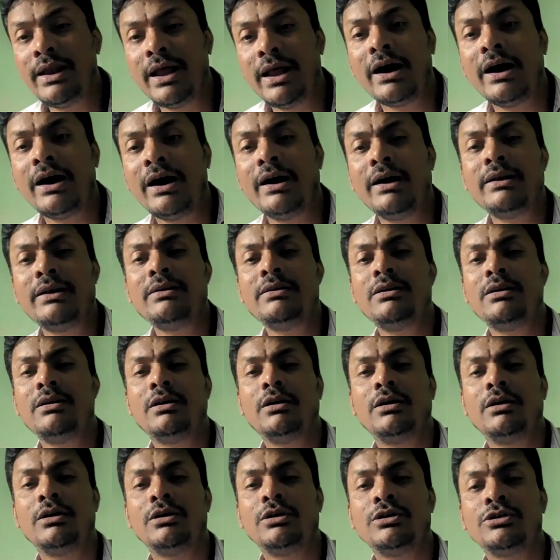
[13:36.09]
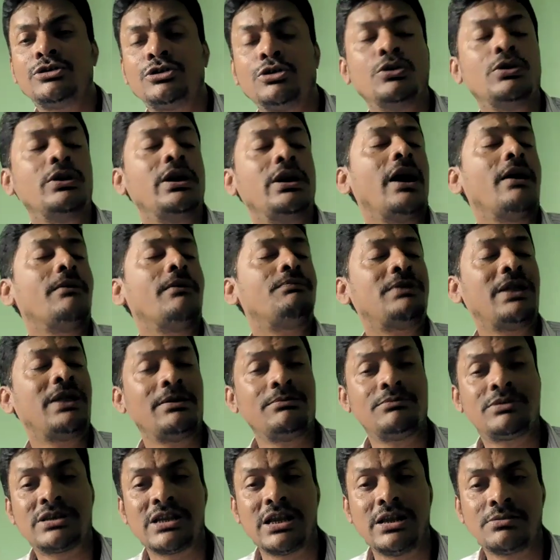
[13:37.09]
learn to love
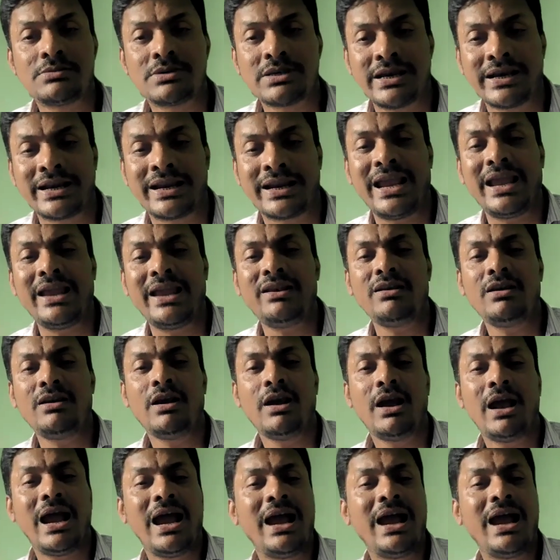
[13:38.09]
themselves again.